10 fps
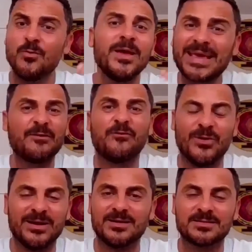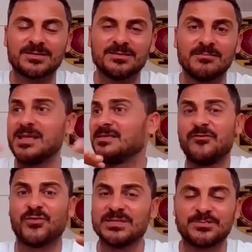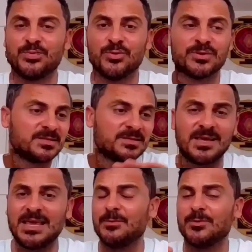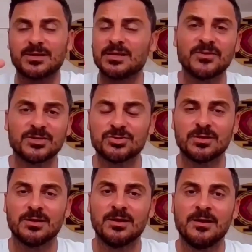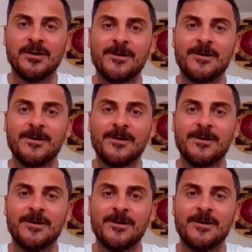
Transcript: We have winners in different sports, team or individual.